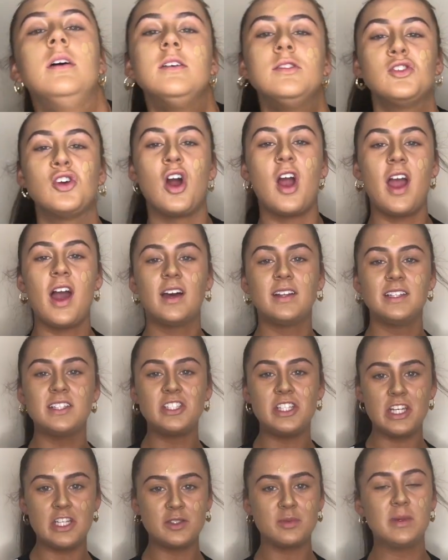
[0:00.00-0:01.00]
Sorry, I had to
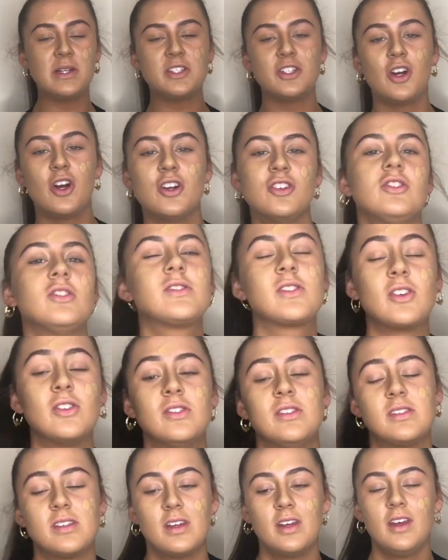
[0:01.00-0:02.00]
change my chair just
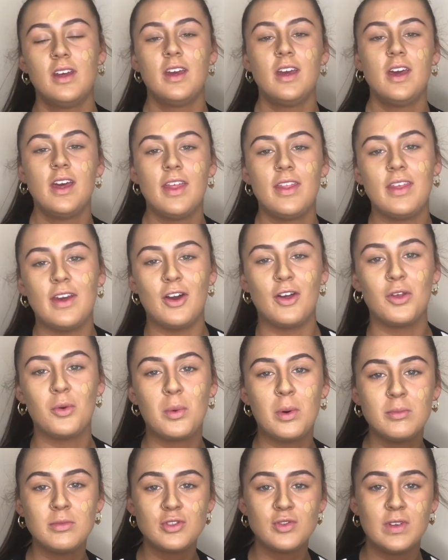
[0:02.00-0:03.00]
because the other
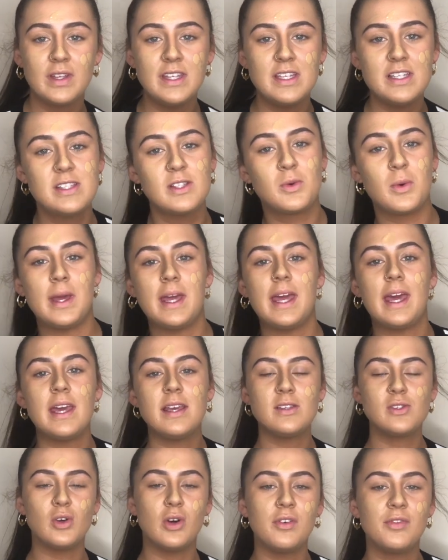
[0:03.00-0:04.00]
one was really squeaky,
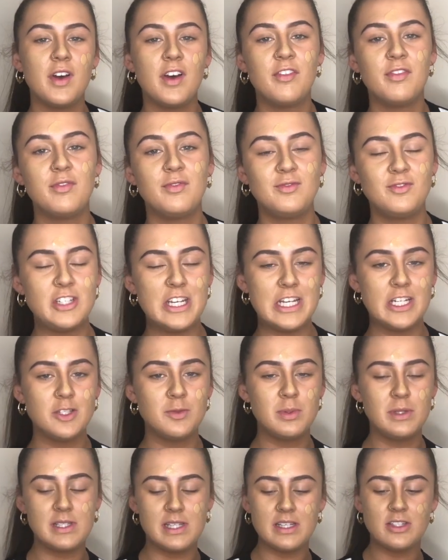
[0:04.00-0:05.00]
so if I've
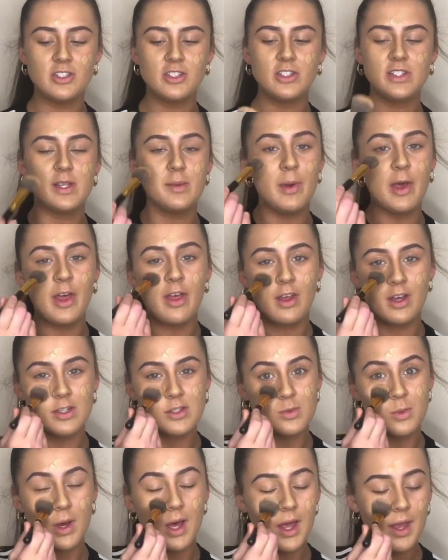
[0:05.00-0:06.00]
changed positions a bit,
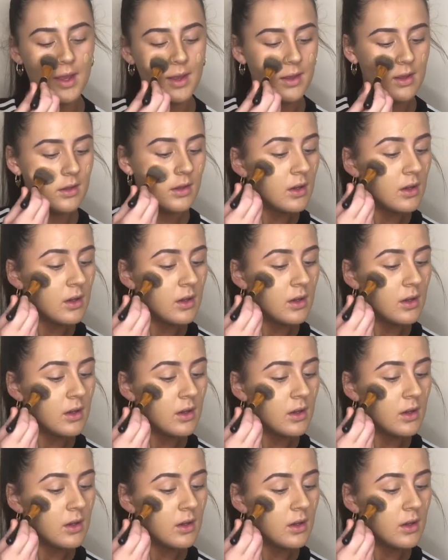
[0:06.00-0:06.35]
that's why.